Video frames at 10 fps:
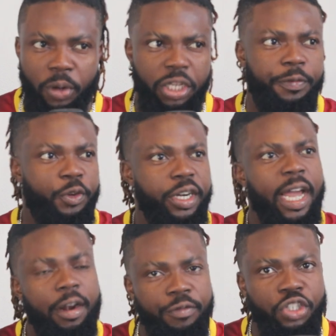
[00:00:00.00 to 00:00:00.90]
But if you're an
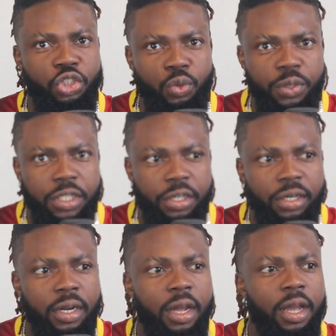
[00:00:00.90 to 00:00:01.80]
average
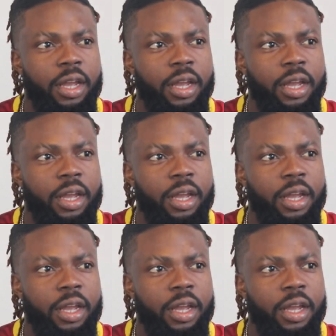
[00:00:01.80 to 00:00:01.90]
user,